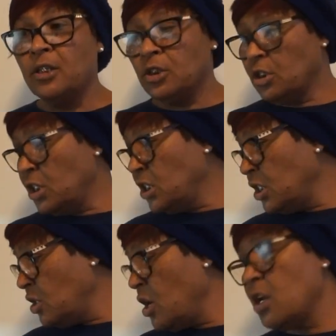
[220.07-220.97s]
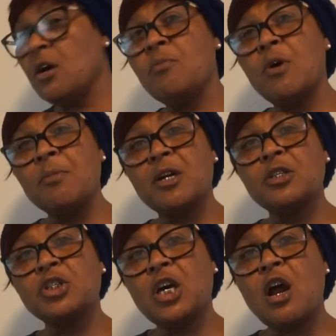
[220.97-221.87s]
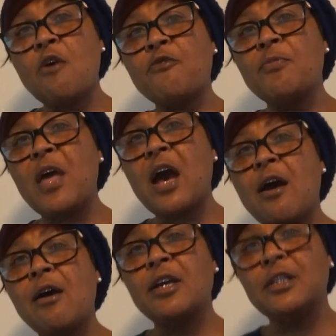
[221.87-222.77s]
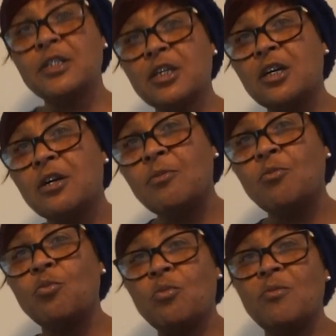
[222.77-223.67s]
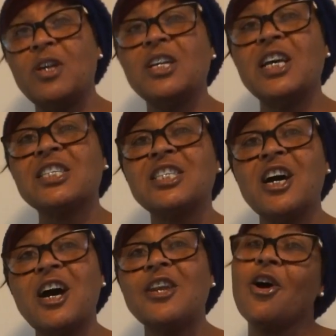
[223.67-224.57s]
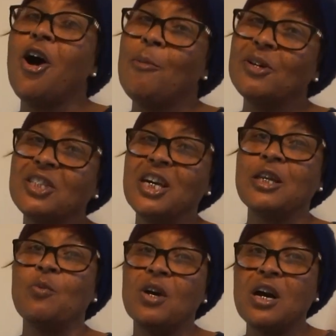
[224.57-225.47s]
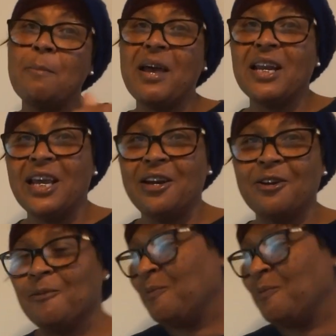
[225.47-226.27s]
So this is I'm gonna shut off from now until it gets done or almost done, and we'll come back later.